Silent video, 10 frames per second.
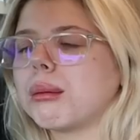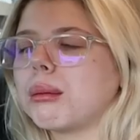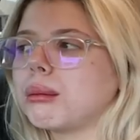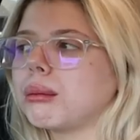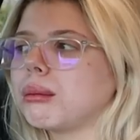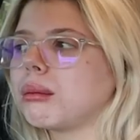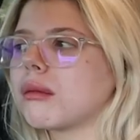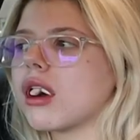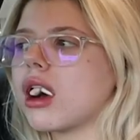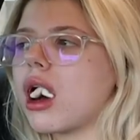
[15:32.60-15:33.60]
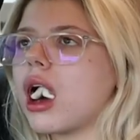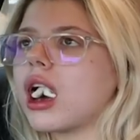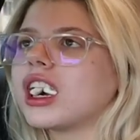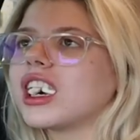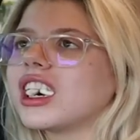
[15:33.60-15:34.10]

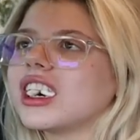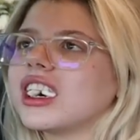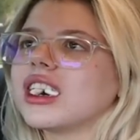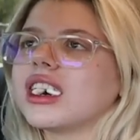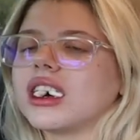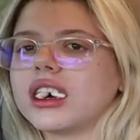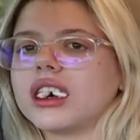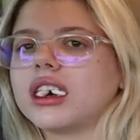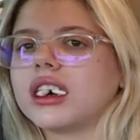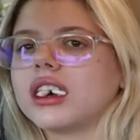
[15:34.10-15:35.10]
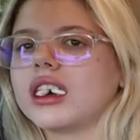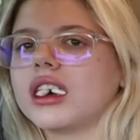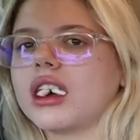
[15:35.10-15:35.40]
This person isn't speaking.